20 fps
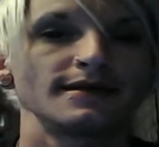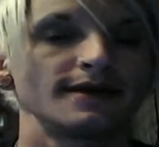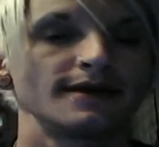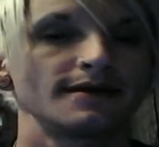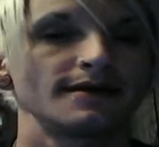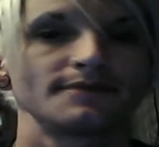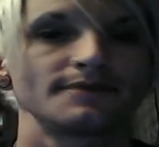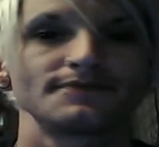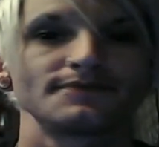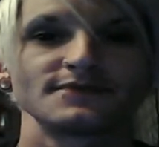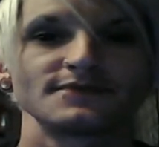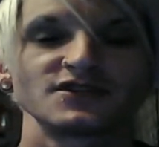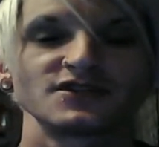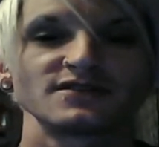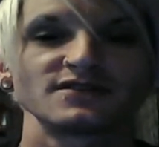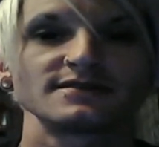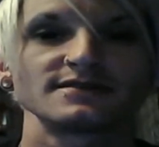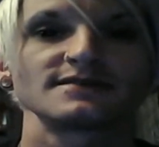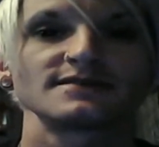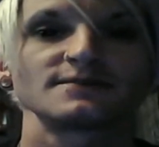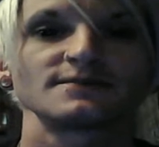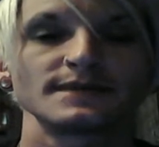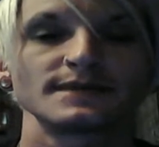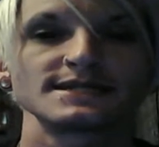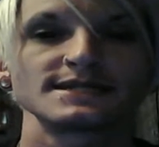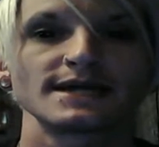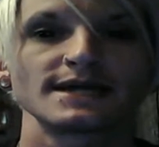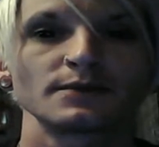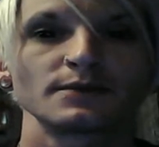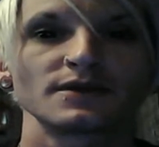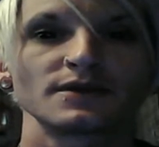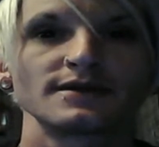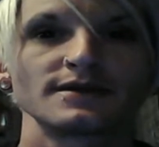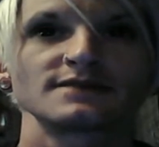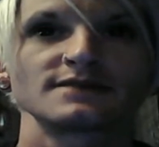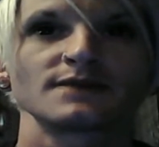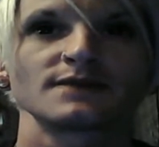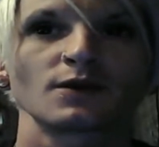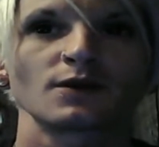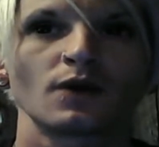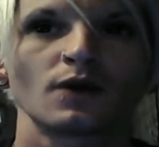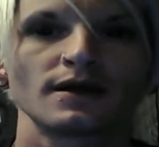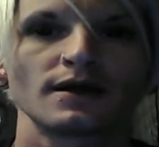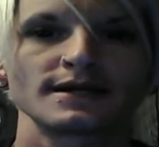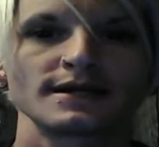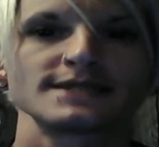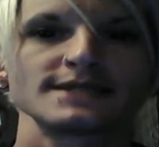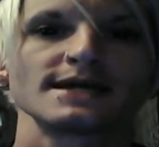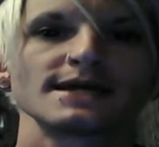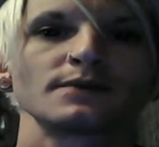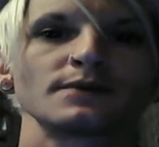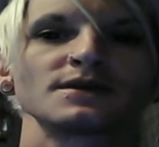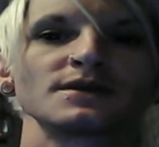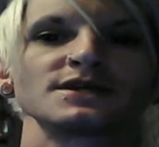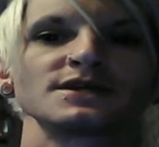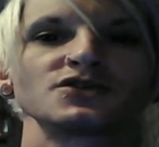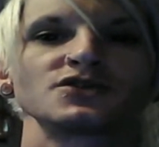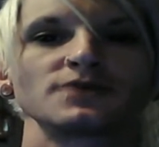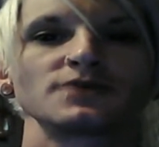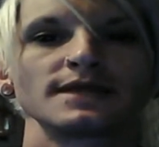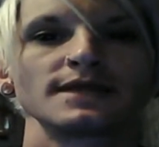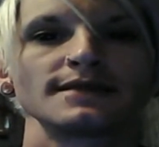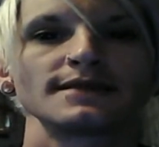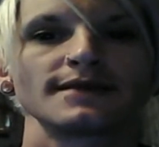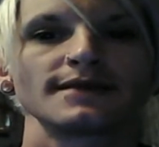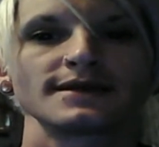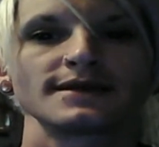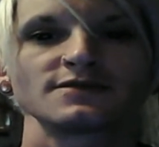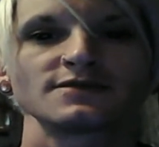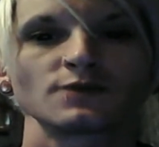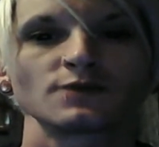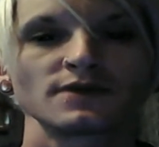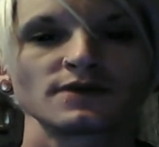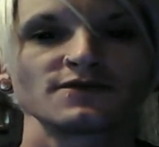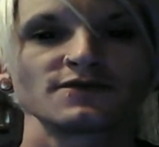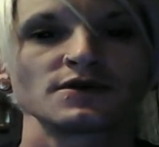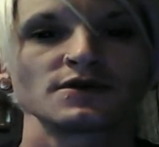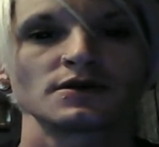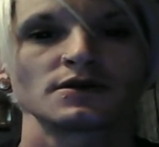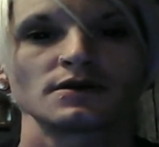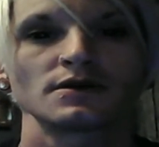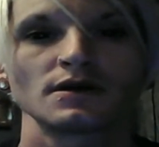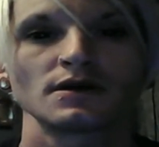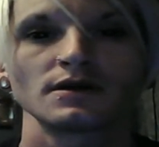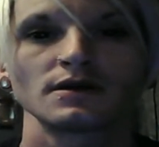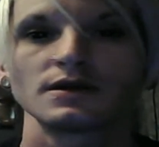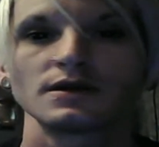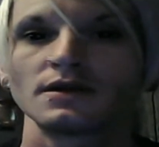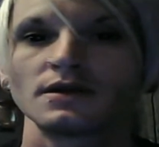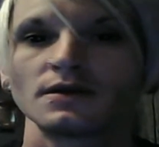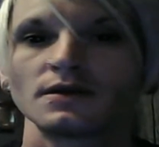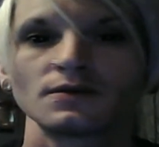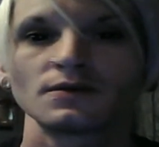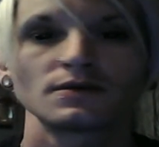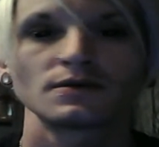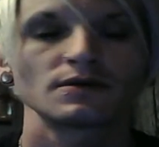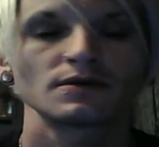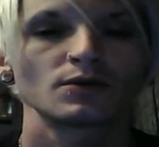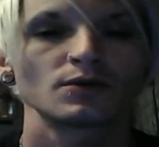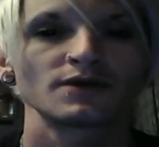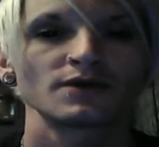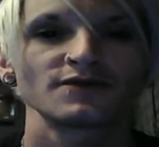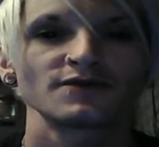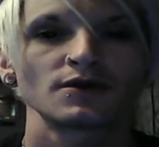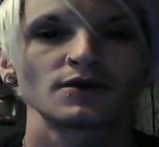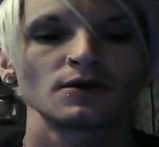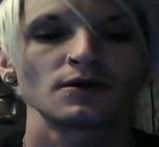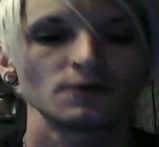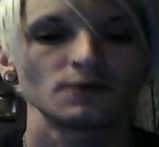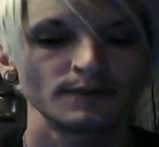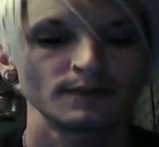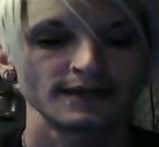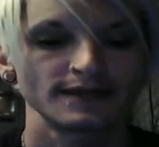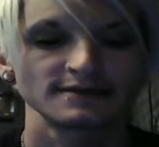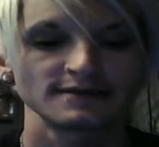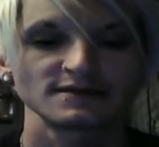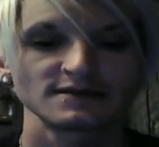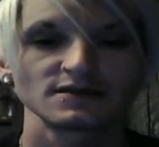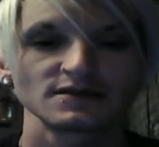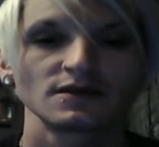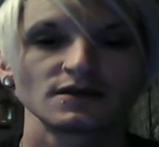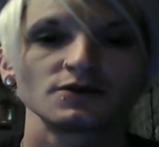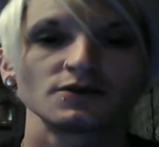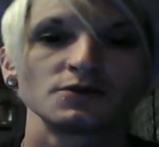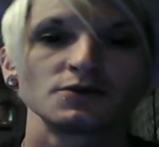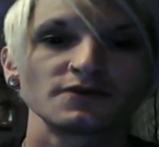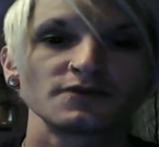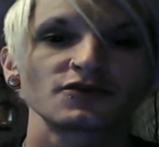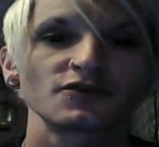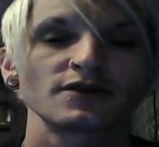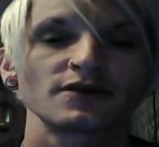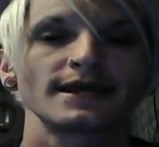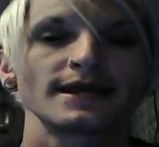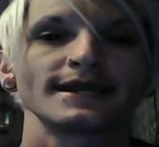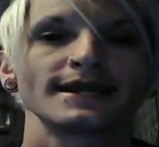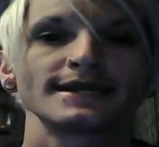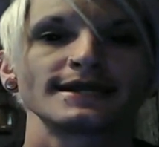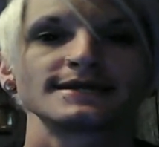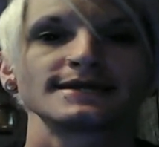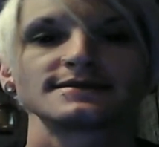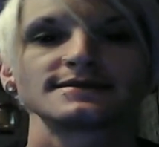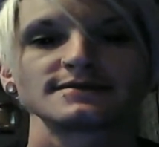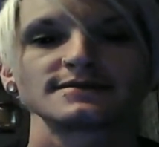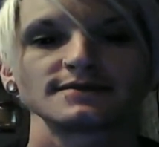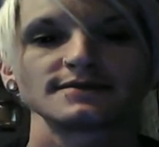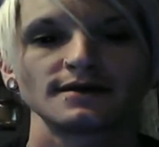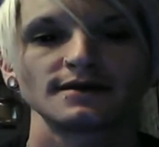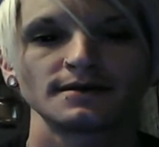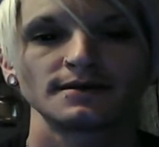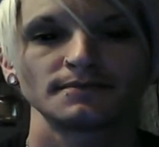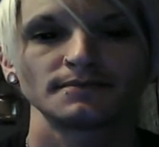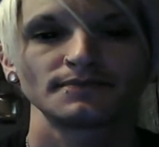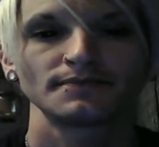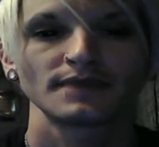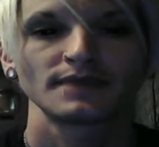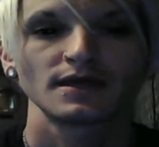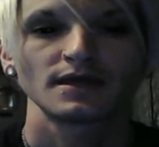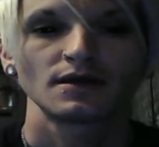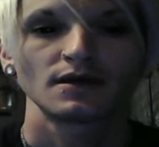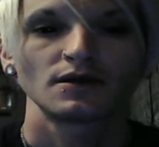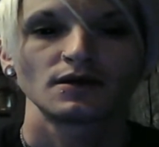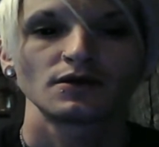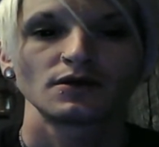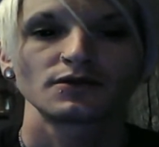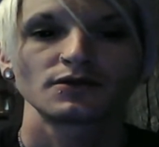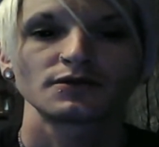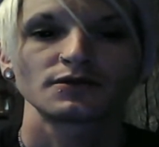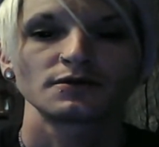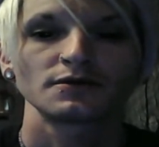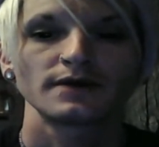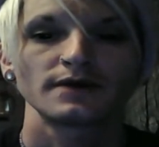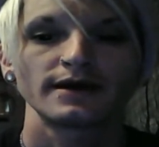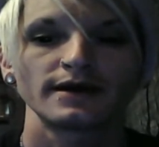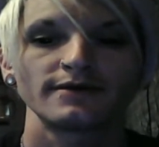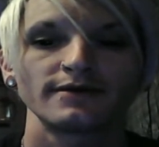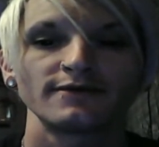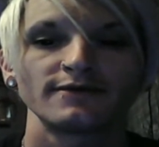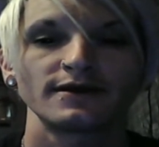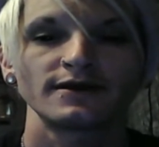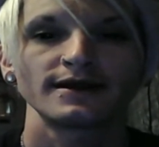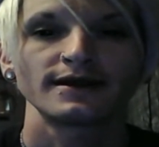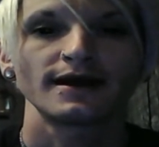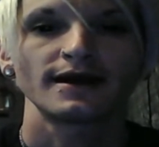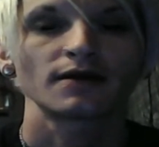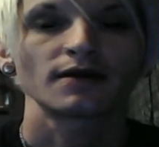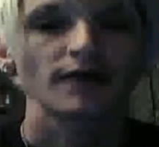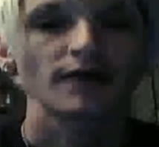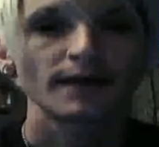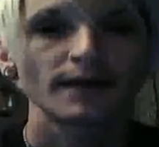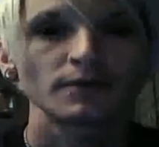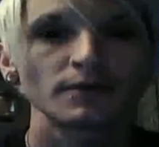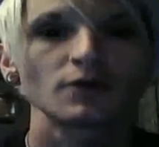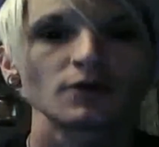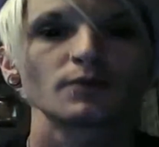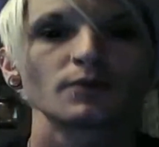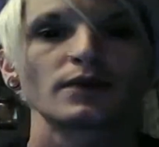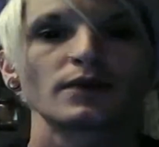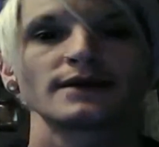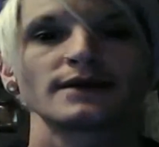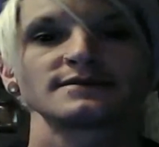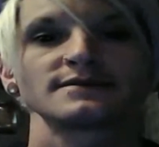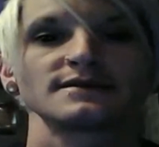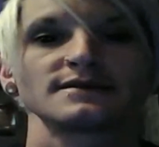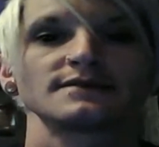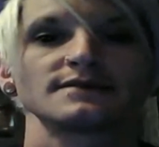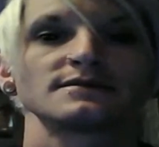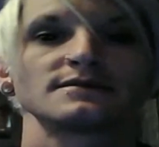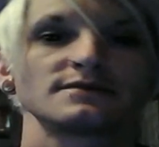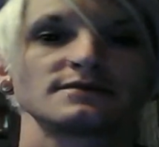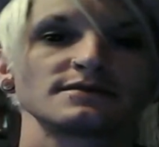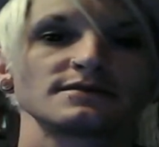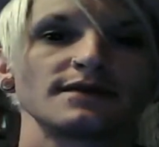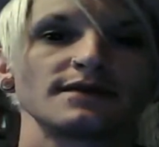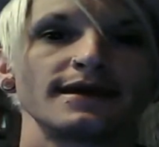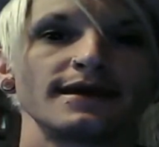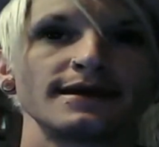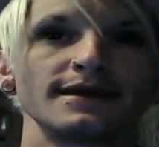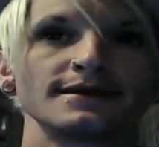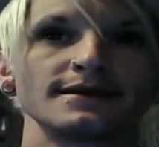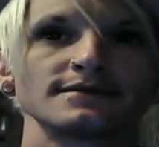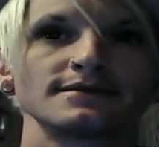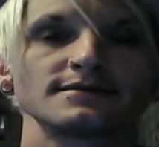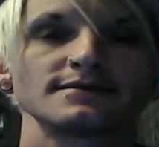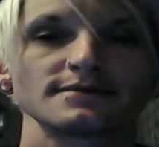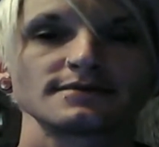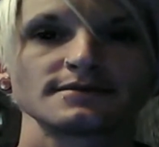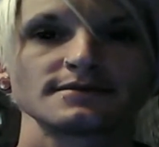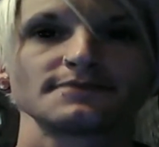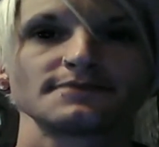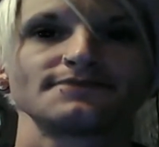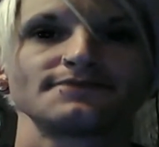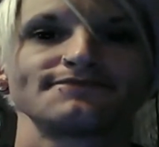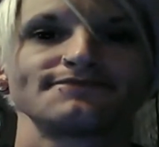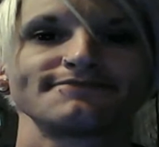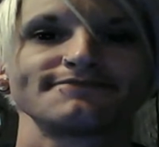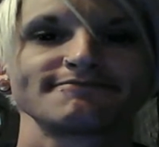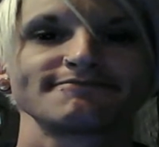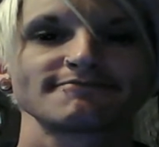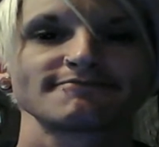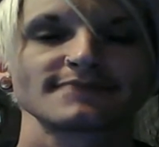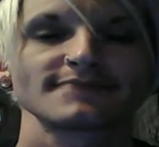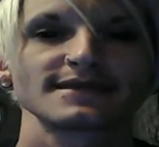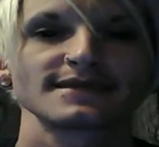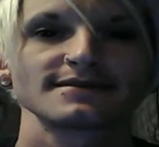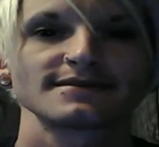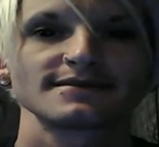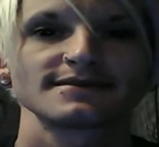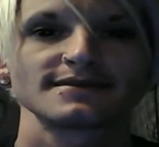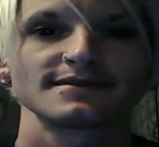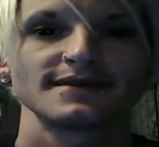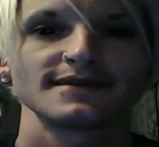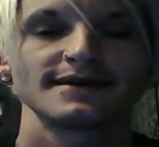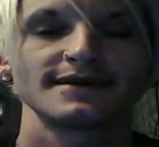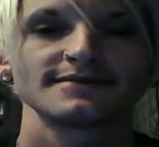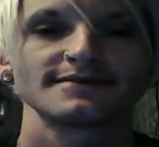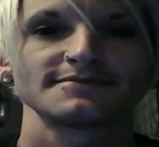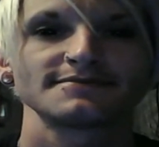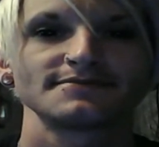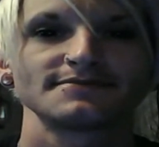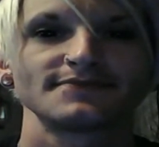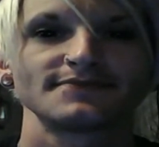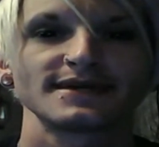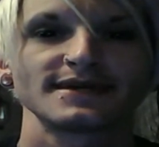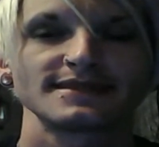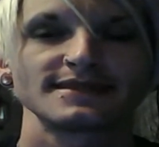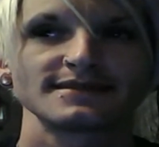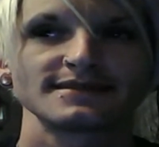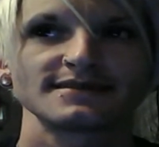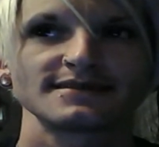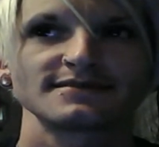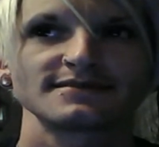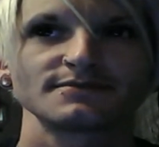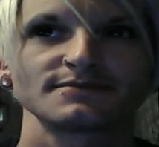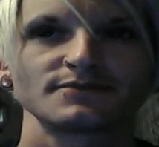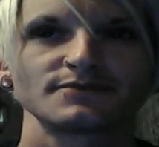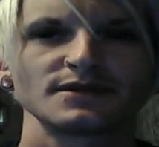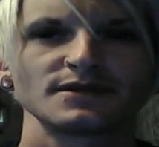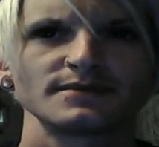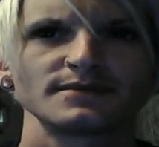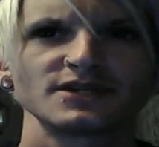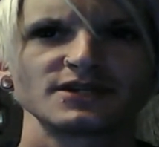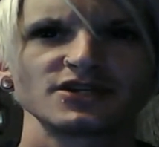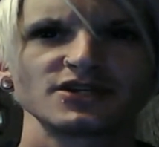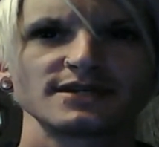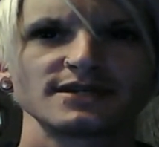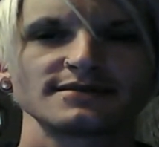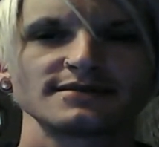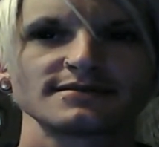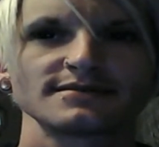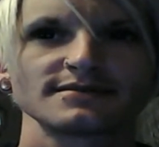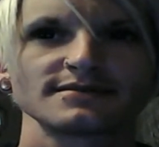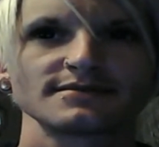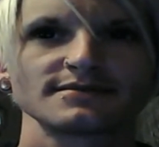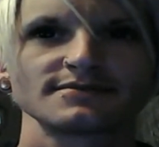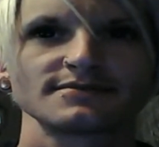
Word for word: And yeah, just spend time with it, spend quality time with it, treat it like it's one of your, you know, one of your own because, you know, you have created it um, through a very alchemical process. And yeah, I think that's pretty much it